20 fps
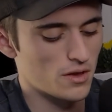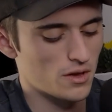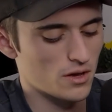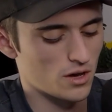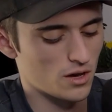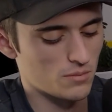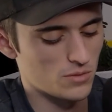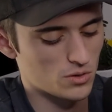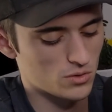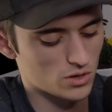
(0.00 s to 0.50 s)

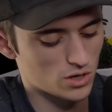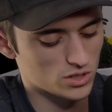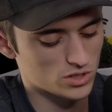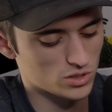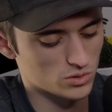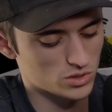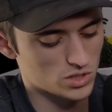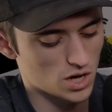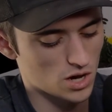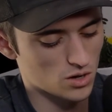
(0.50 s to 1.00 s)
You can also
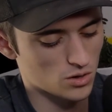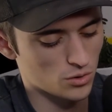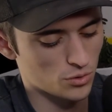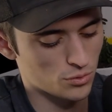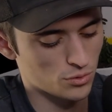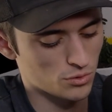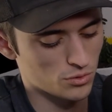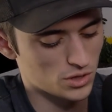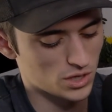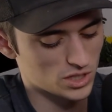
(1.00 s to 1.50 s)
toggle
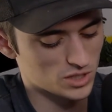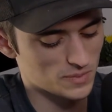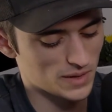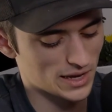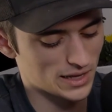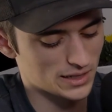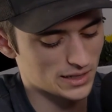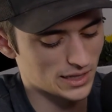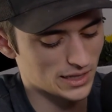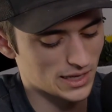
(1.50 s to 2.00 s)
through things by
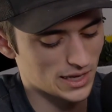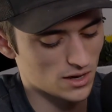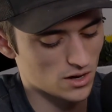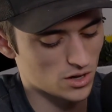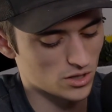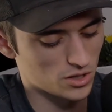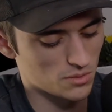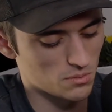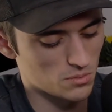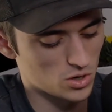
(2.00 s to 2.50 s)
clicking
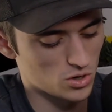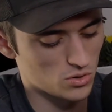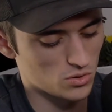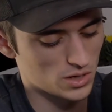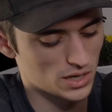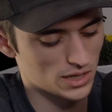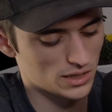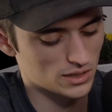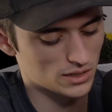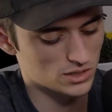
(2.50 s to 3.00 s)
on the moon
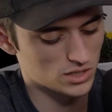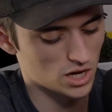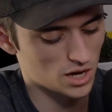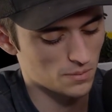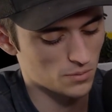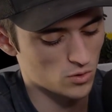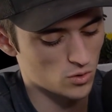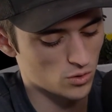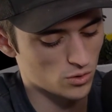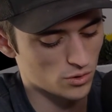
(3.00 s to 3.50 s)
in the
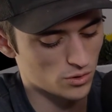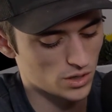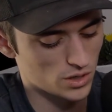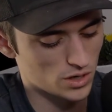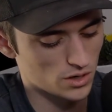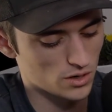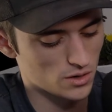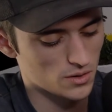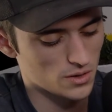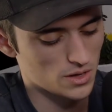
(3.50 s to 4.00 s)
top corner
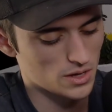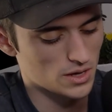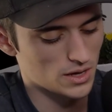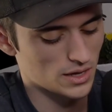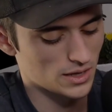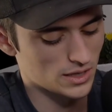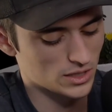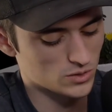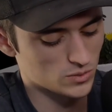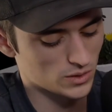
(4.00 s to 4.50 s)
here.
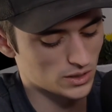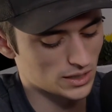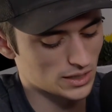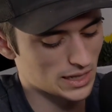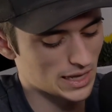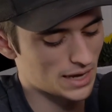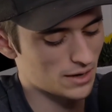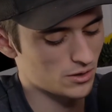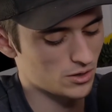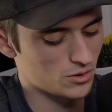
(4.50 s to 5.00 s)
This will
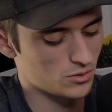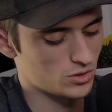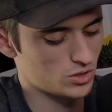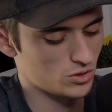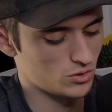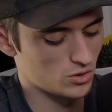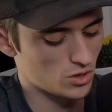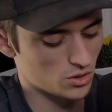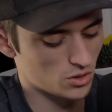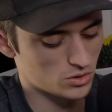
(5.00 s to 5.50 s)
allow you
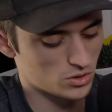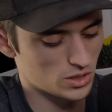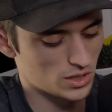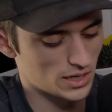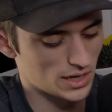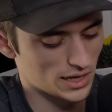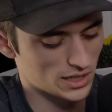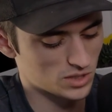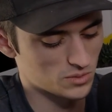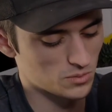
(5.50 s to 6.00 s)
to go to the
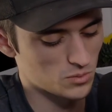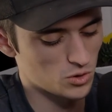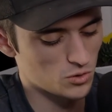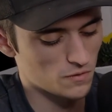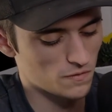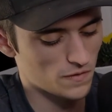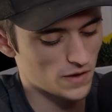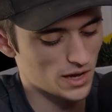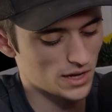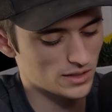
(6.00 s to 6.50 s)
next moon
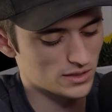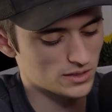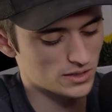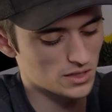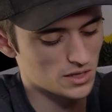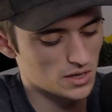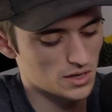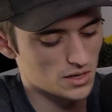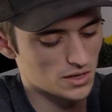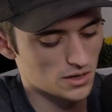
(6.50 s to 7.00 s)
phase.
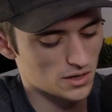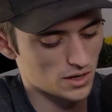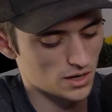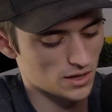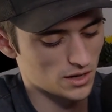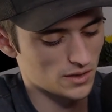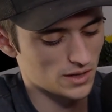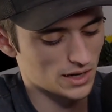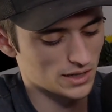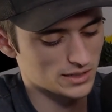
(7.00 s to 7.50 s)

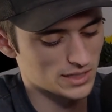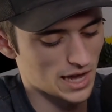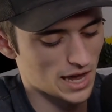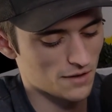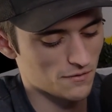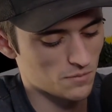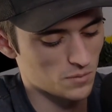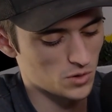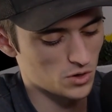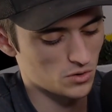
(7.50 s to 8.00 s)
The next
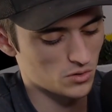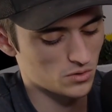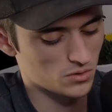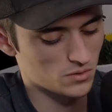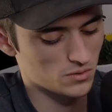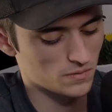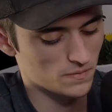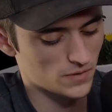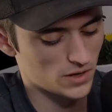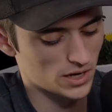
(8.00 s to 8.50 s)
half moon,
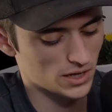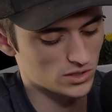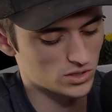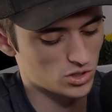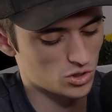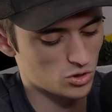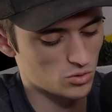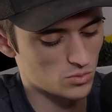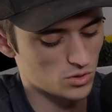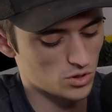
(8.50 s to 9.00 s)
the next
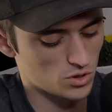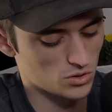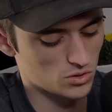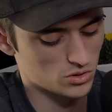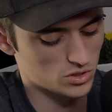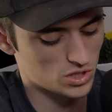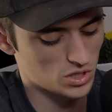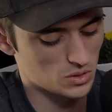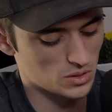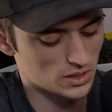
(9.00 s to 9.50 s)
new moon.
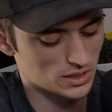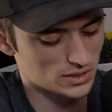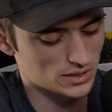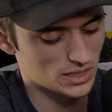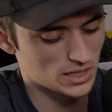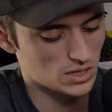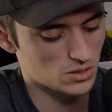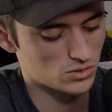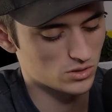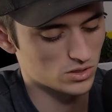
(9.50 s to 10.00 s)
So you can
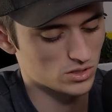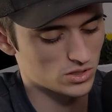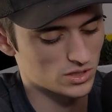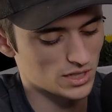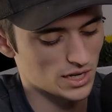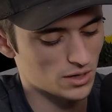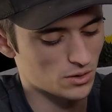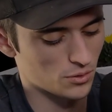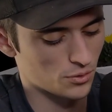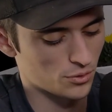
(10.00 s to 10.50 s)
continue to
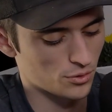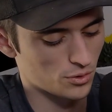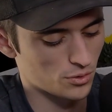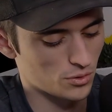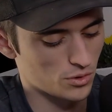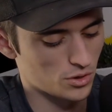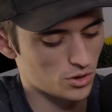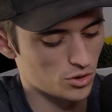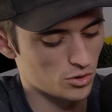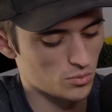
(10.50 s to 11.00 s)
cycle through
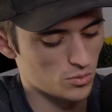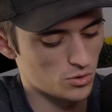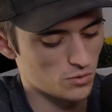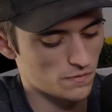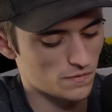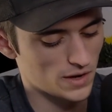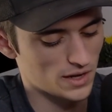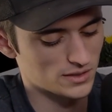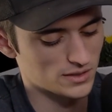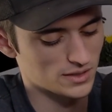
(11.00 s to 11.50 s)
the new moon
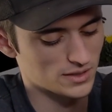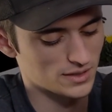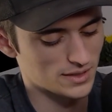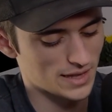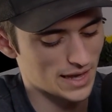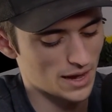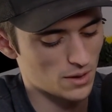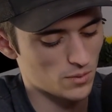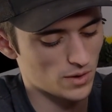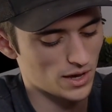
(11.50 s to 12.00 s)
phases
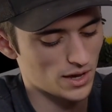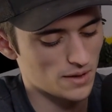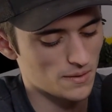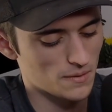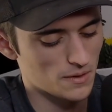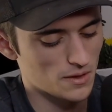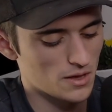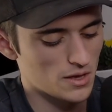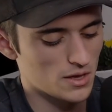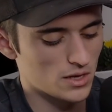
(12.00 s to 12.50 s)
that way.
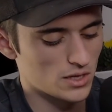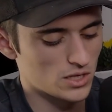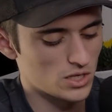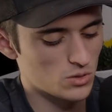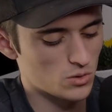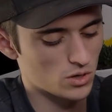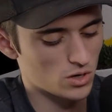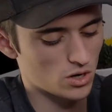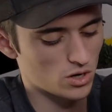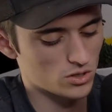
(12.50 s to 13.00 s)
You
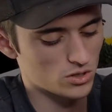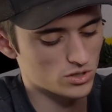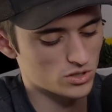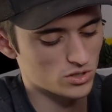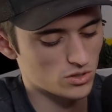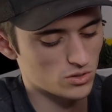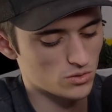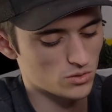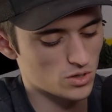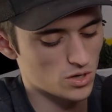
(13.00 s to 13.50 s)
can
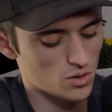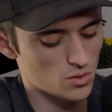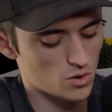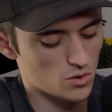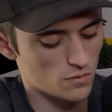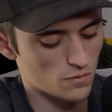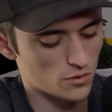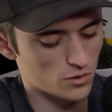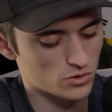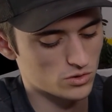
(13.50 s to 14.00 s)
also go
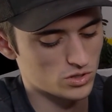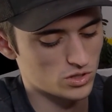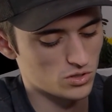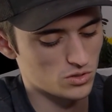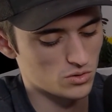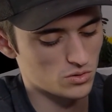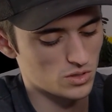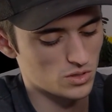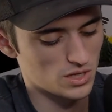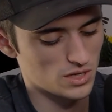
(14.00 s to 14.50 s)
over
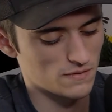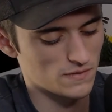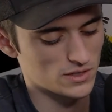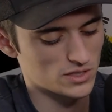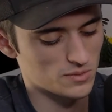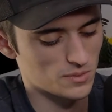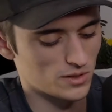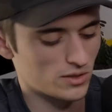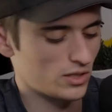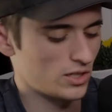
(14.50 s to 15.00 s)
to the
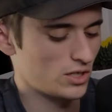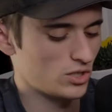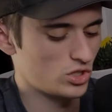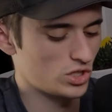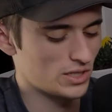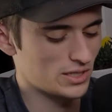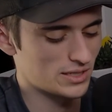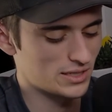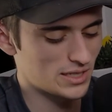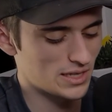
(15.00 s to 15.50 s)
visibility
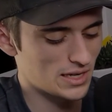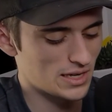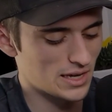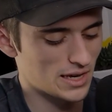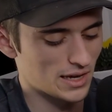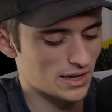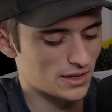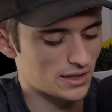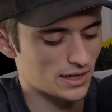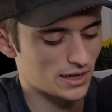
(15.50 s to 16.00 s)
GC
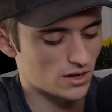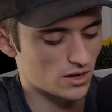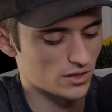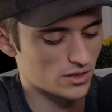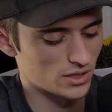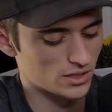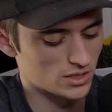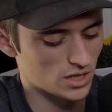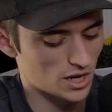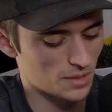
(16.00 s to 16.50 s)
and click on
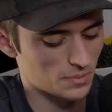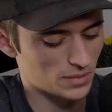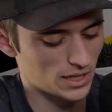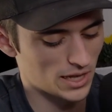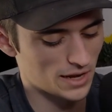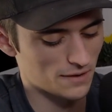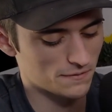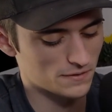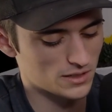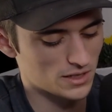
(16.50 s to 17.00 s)
the top
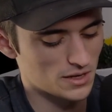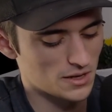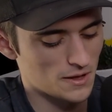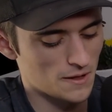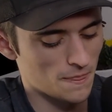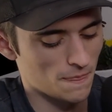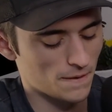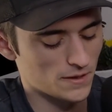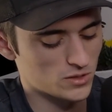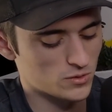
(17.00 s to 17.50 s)
left.
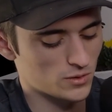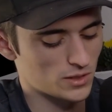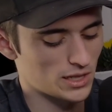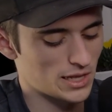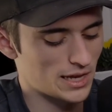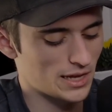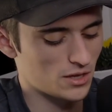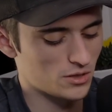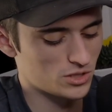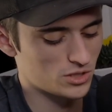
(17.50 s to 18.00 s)
This will
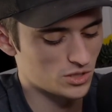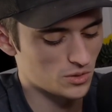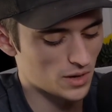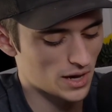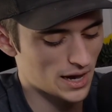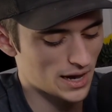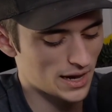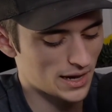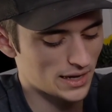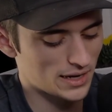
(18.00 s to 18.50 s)
allow you to
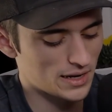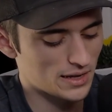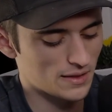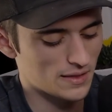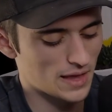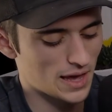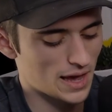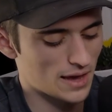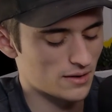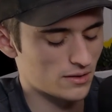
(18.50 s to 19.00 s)
hide
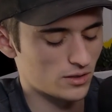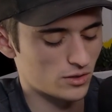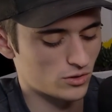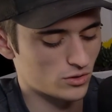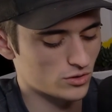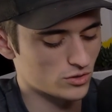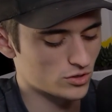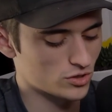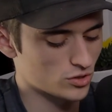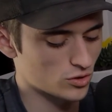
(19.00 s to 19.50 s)
that
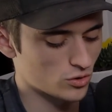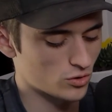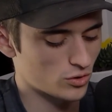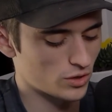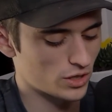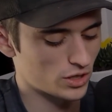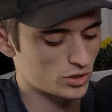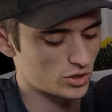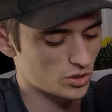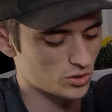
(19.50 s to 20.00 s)
little circle
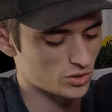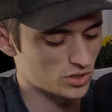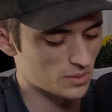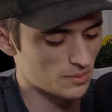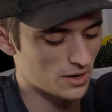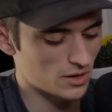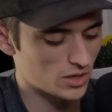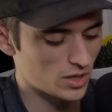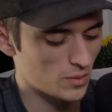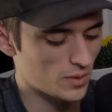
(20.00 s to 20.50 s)
that shows the
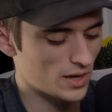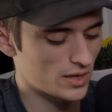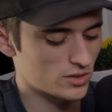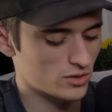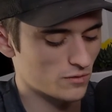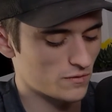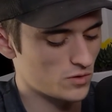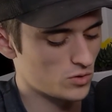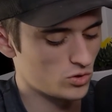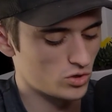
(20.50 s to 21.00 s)
Milky Way. So
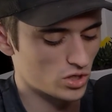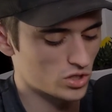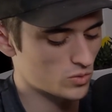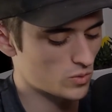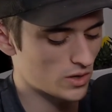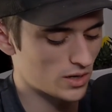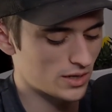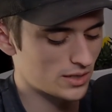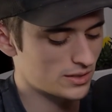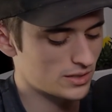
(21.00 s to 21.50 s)
if you just
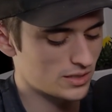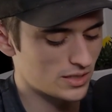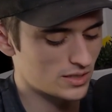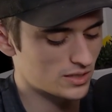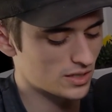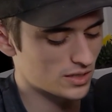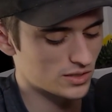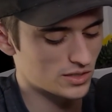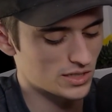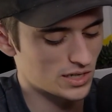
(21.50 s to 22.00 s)
wanted to see
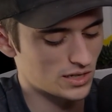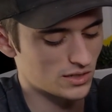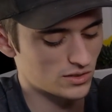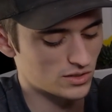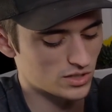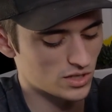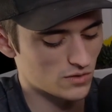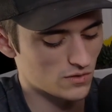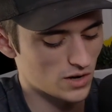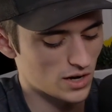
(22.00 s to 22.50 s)
sunset and
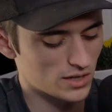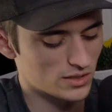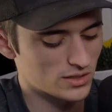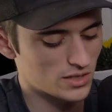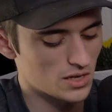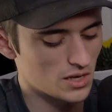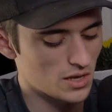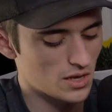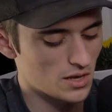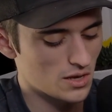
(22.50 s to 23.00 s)
sunrise,
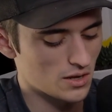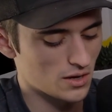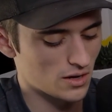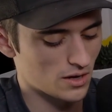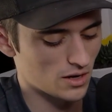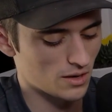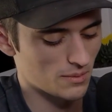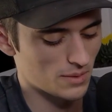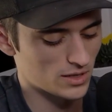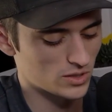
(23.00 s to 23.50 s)

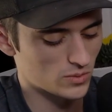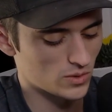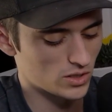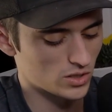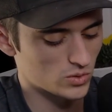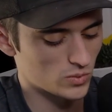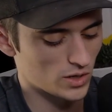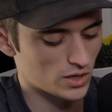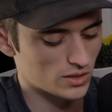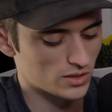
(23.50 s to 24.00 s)
as well
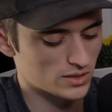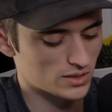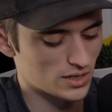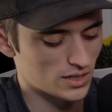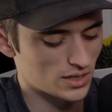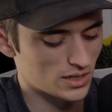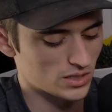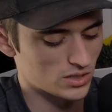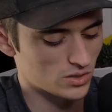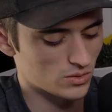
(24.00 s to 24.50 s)
as where the
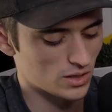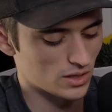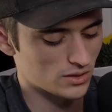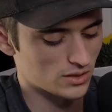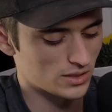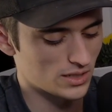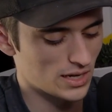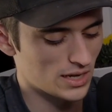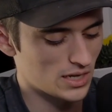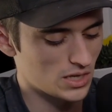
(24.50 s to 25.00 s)
sun is throughout
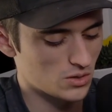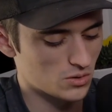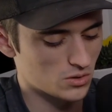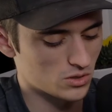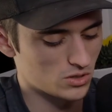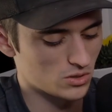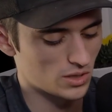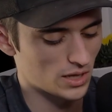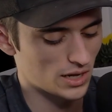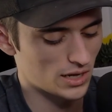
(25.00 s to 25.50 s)
the day, you could
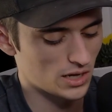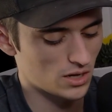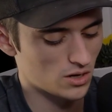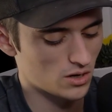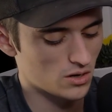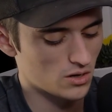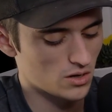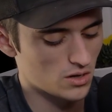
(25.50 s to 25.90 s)
do that here.